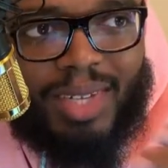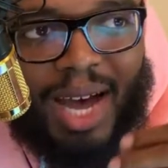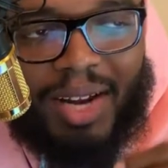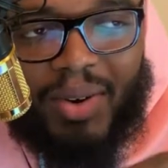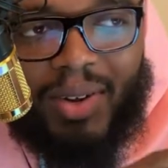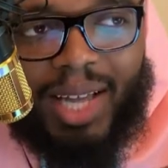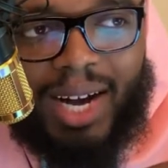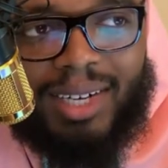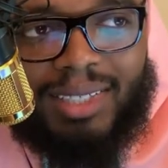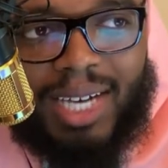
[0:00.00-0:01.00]
I know a lot
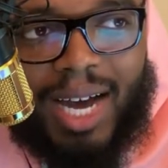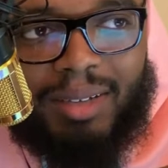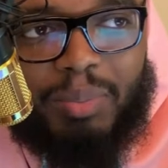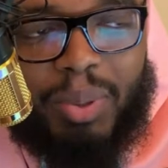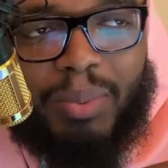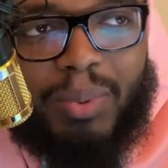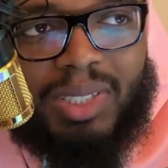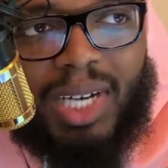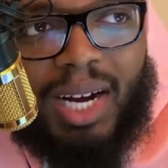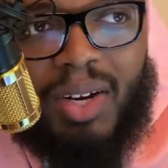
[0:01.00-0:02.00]
of the times people would try to